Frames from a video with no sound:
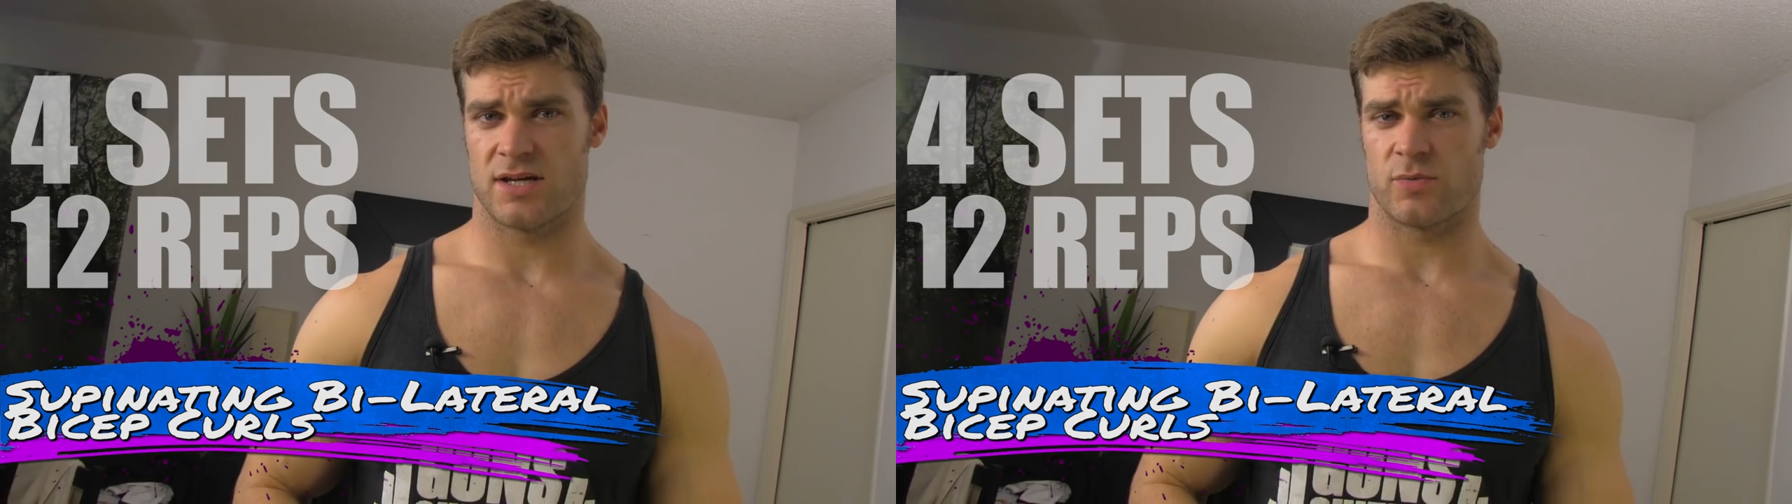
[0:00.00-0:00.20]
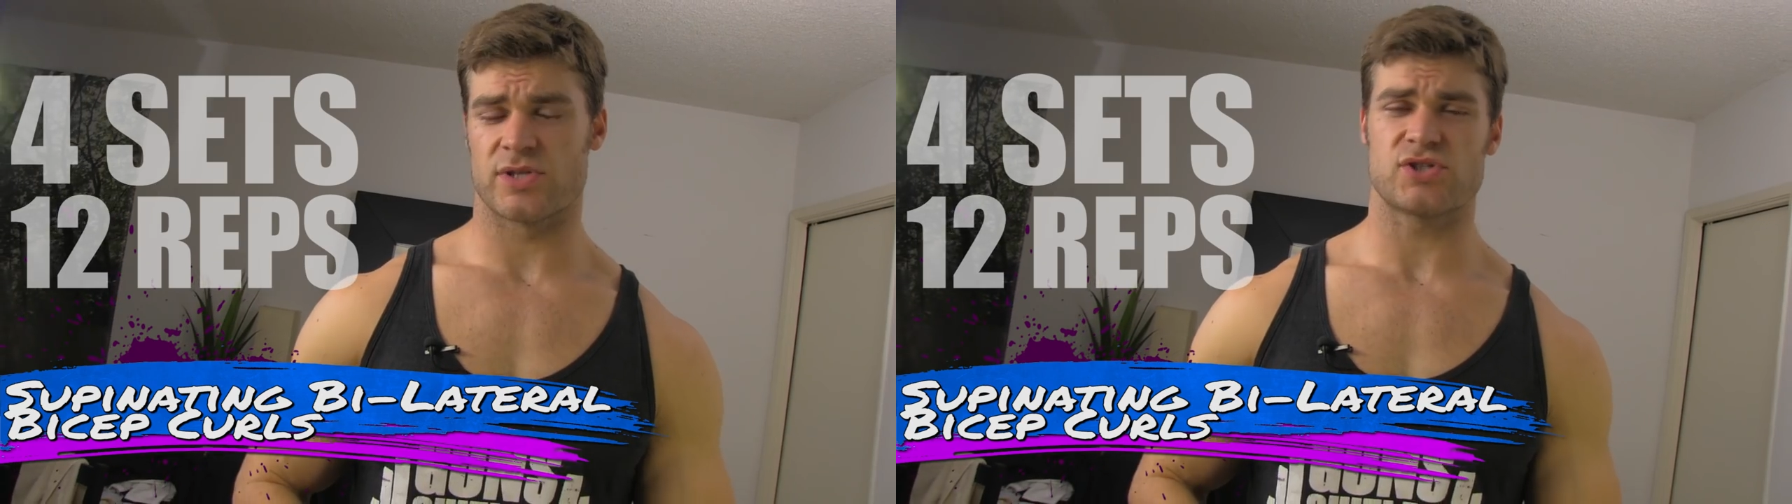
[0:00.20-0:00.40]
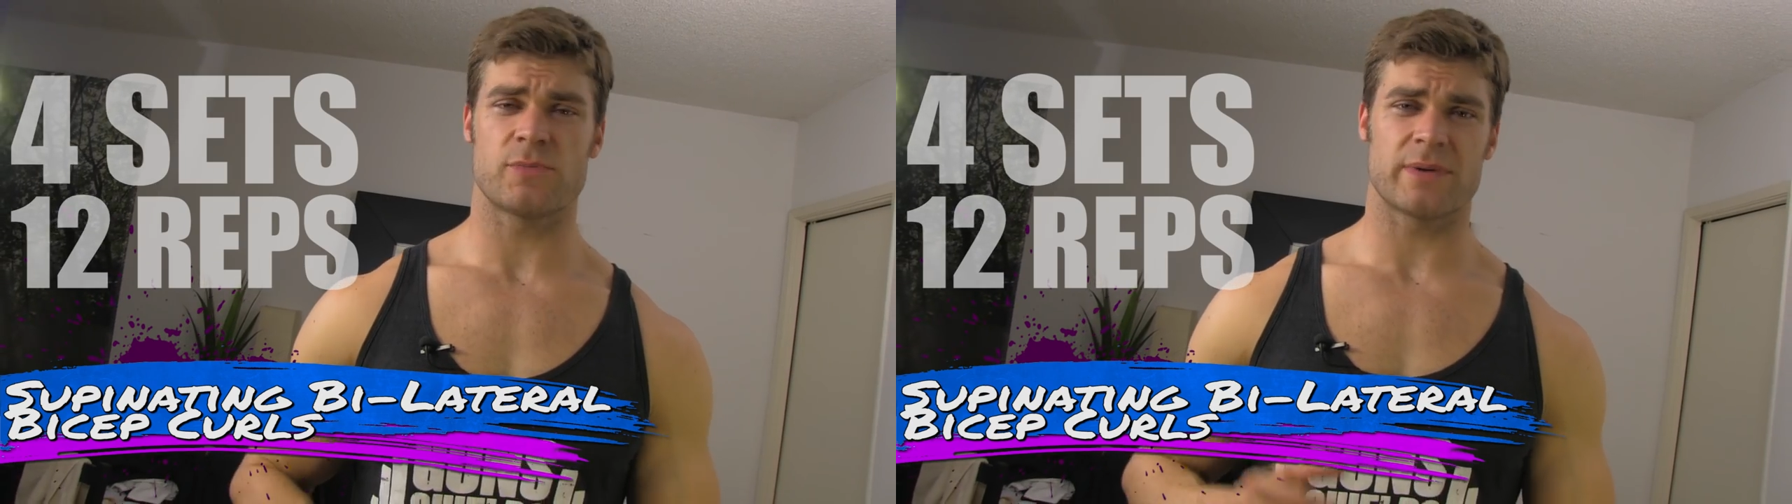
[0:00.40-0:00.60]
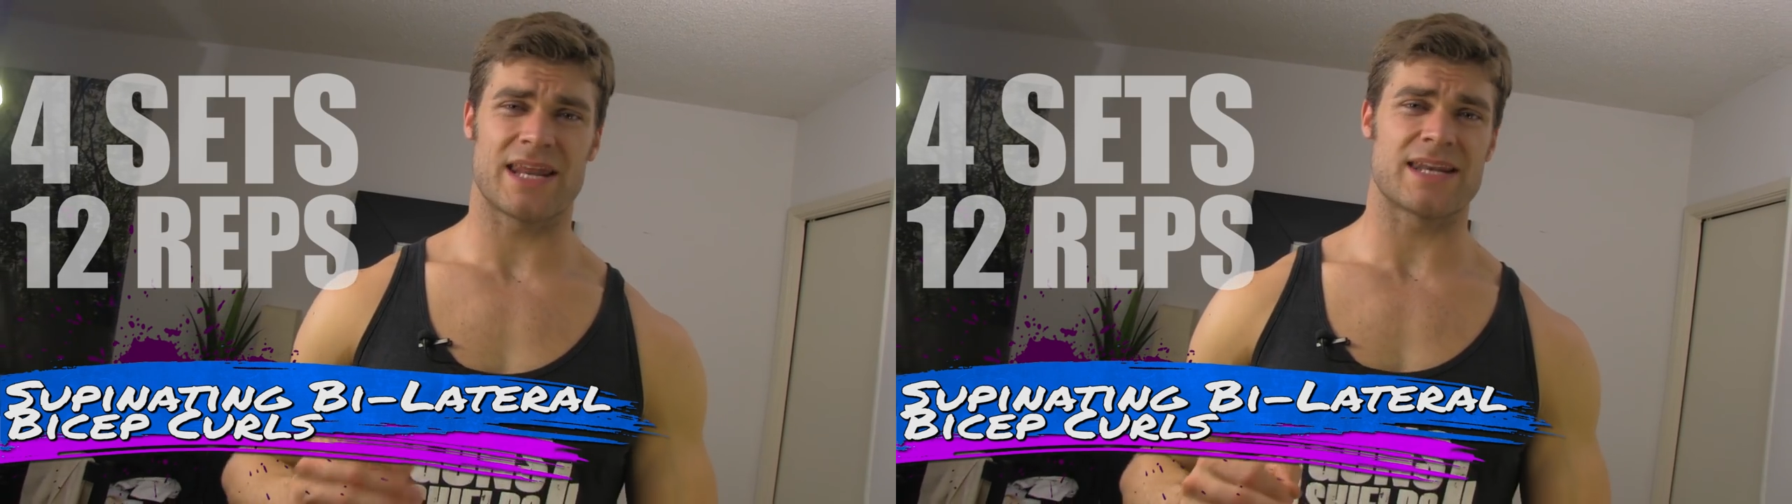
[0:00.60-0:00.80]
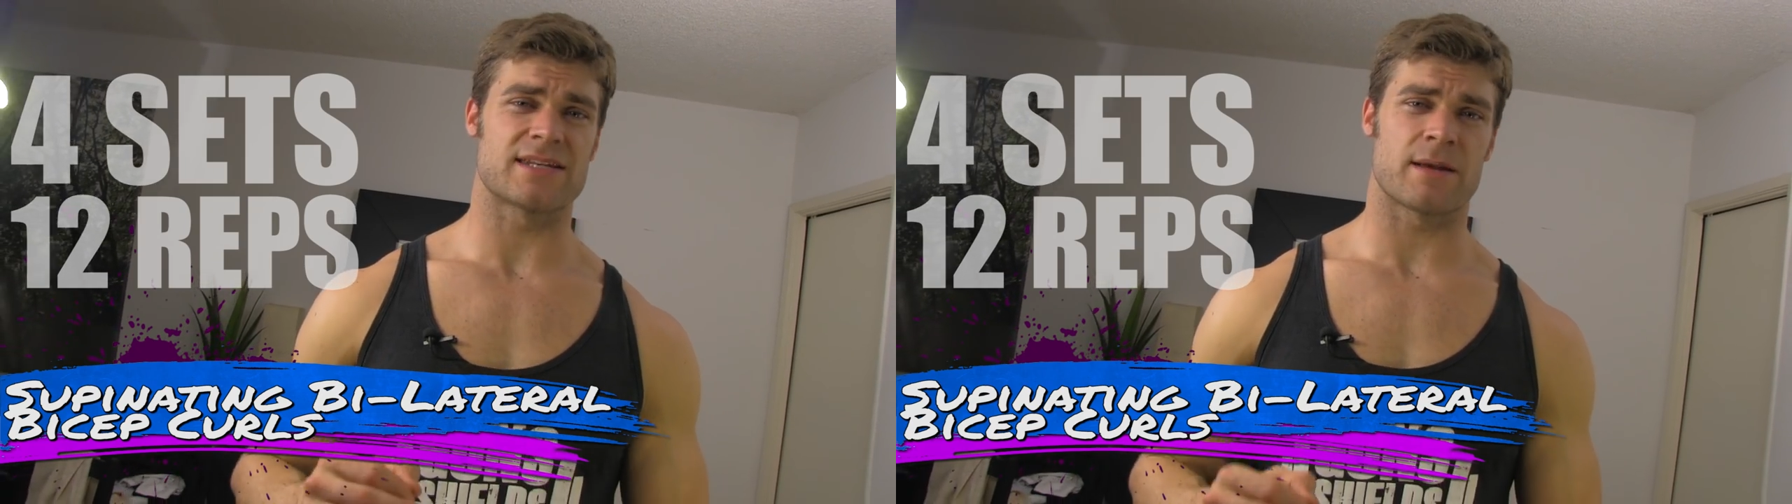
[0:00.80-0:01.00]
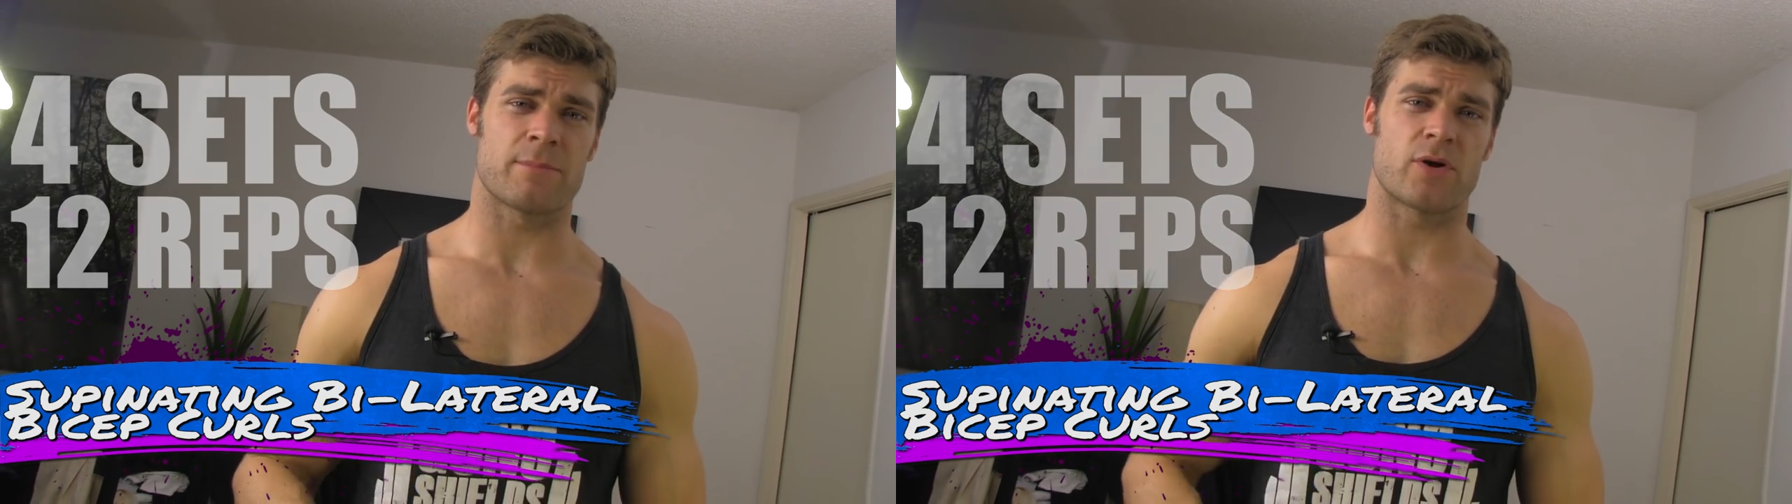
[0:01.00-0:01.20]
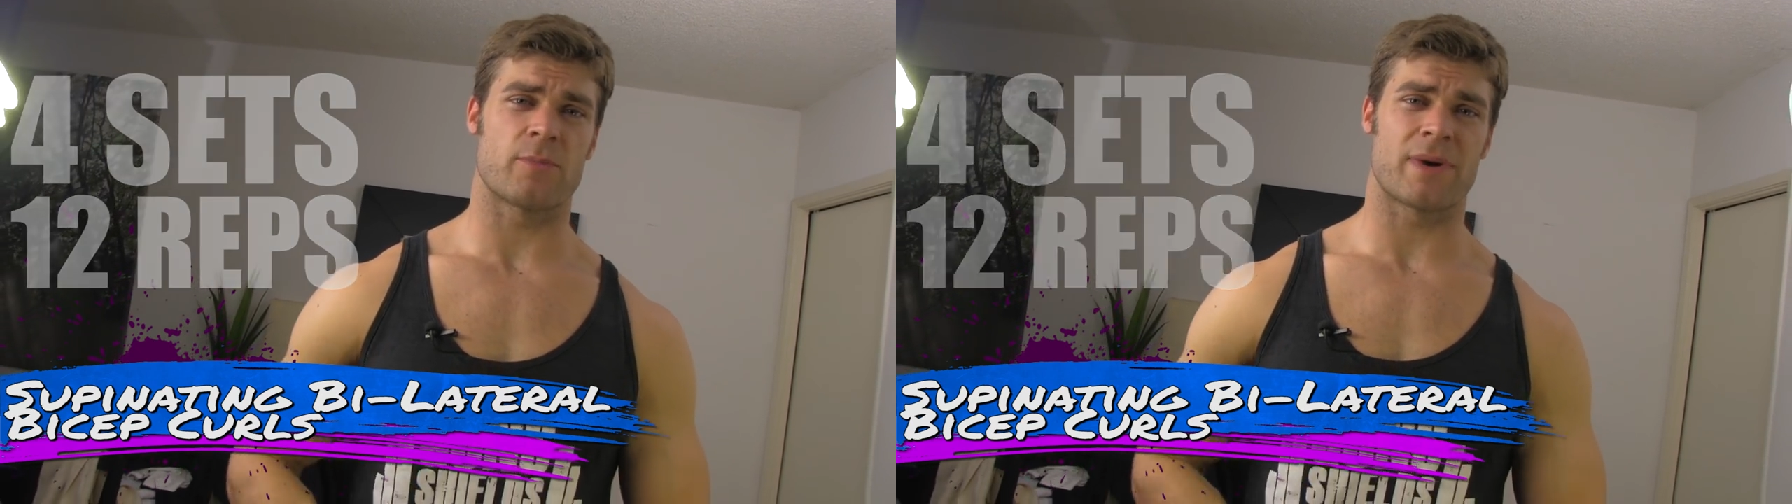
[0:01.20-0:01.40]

With the supinating dumbbell